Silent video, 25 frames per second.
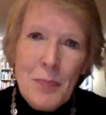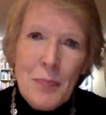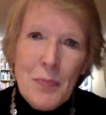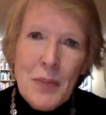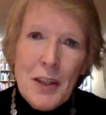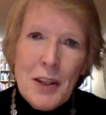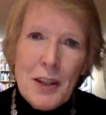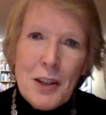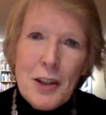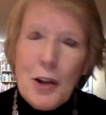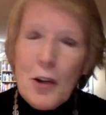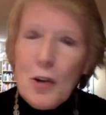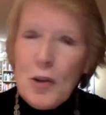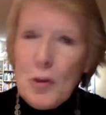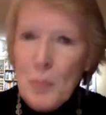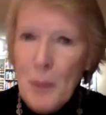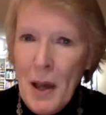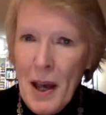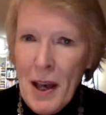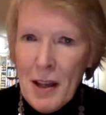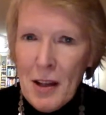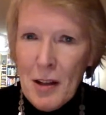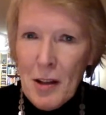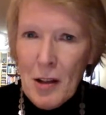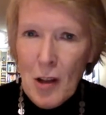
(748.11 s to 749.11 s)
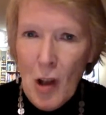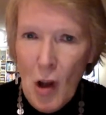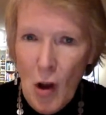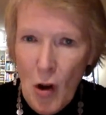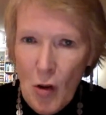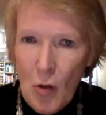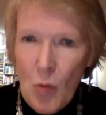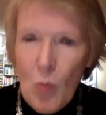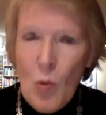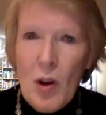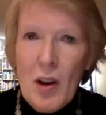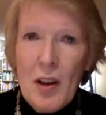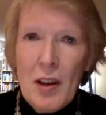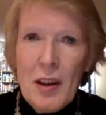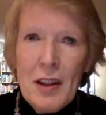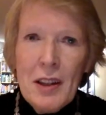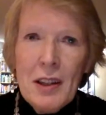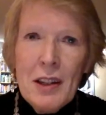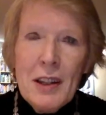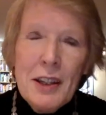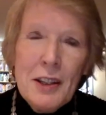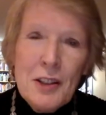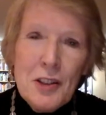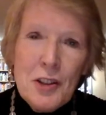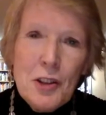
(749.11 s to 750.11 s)
it goes back a long
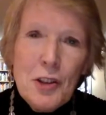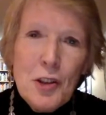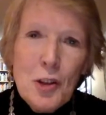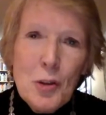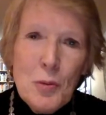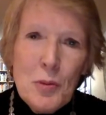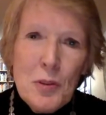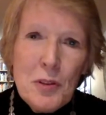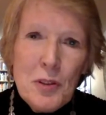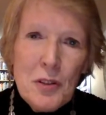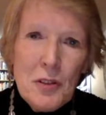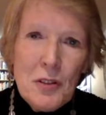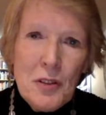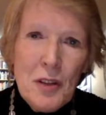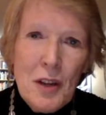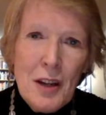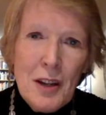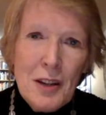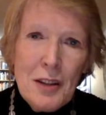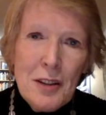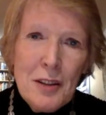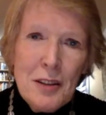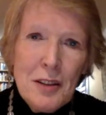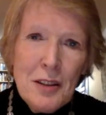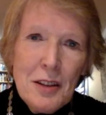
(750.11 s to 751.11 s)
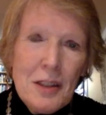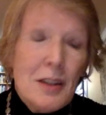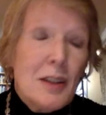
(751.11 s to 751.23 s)
way into human society.